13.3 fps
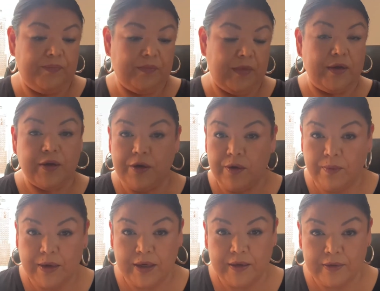and you don't
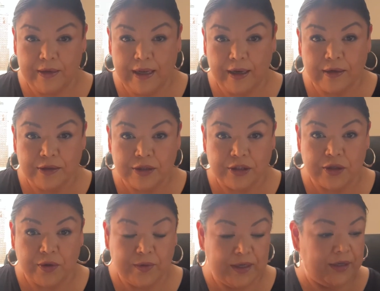want that to
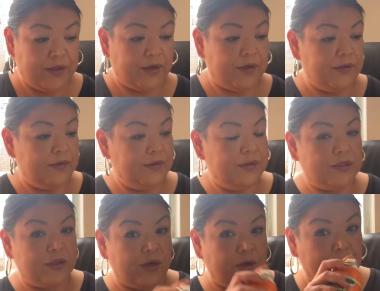show either.
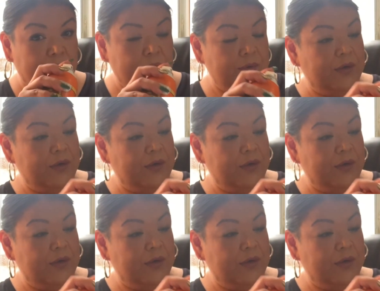So